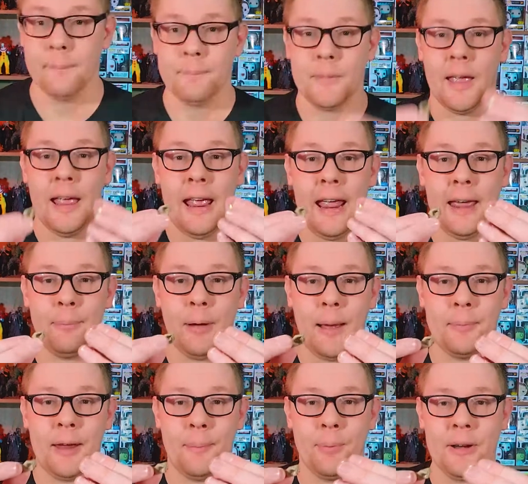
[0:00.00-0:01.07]
Okay, hand
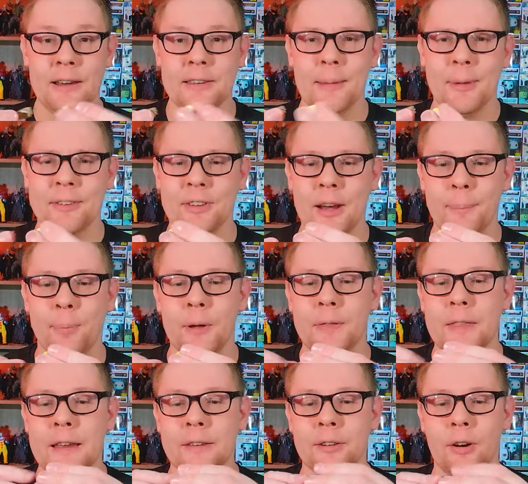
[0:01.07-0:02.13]
popped out pretty easy. I'm actually gonna
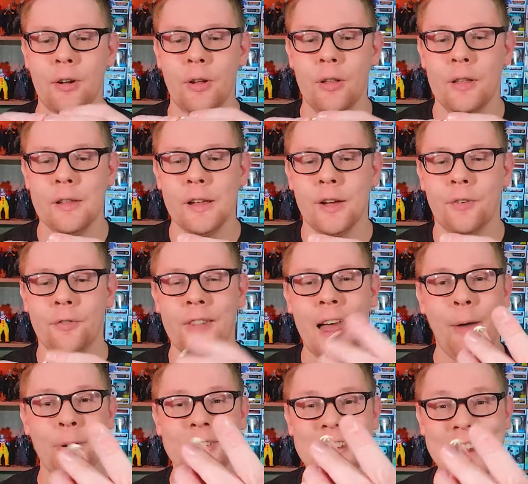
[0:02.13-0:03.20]
put these little
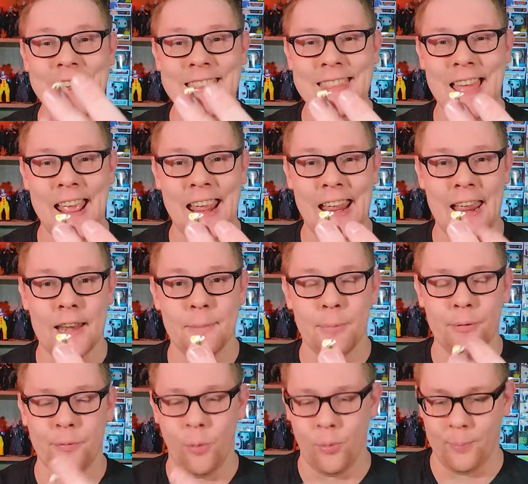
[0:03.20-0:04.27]
flowers in the hand
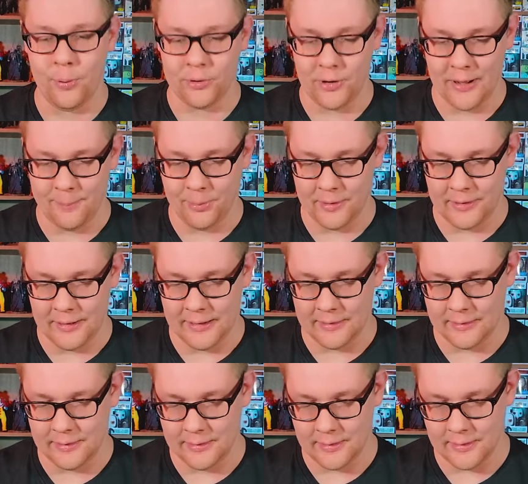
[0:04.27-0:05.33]
before trying to put it
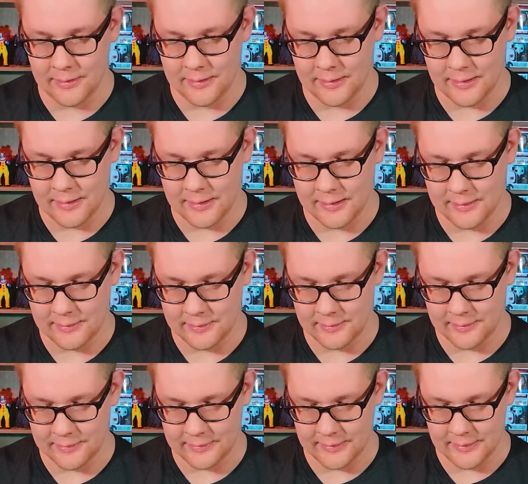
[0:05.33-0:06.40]
into it. So
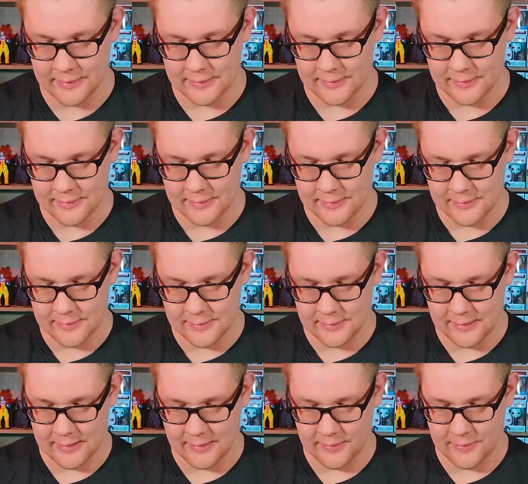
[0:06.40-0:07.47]
let's see
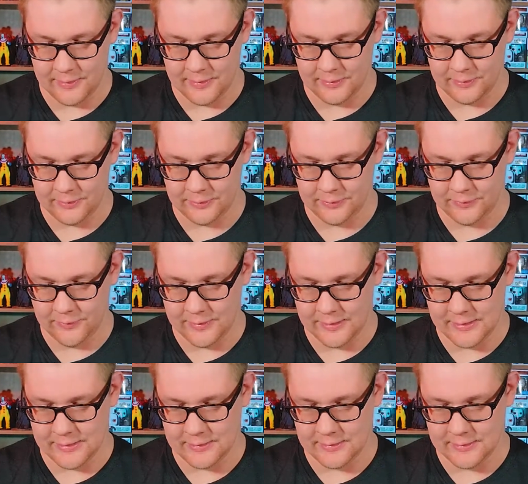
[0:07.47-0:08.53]
how those
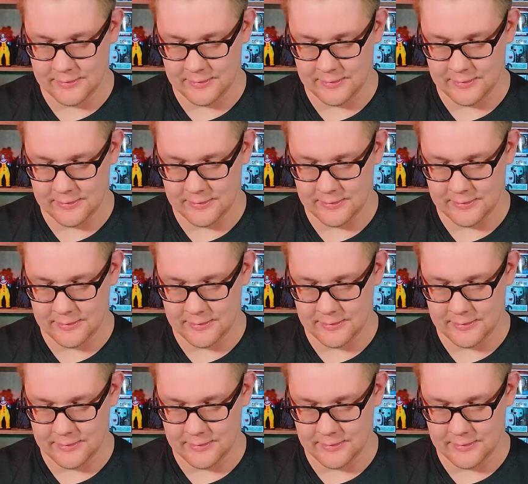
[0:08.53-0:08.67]
fit.